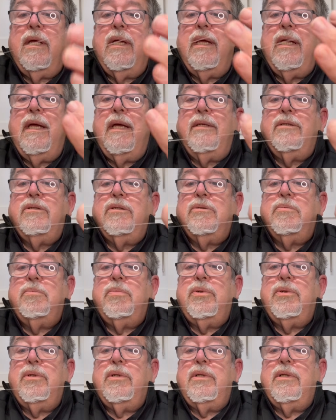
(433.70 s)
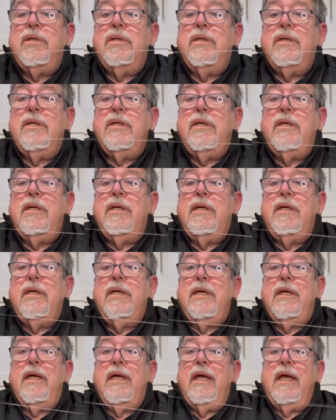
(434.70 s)
And just pull.
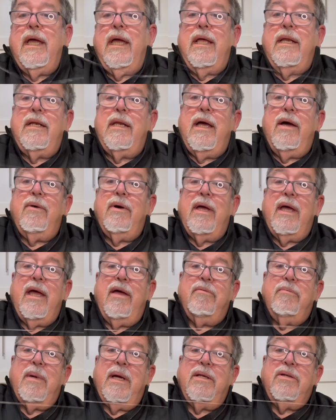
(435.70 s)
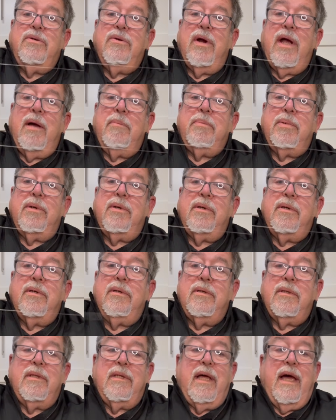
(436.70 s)
And now I have my dropper
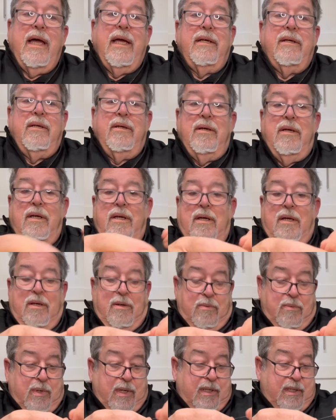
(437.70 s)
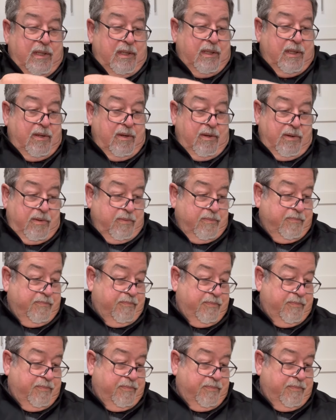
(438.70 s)
line ready to go.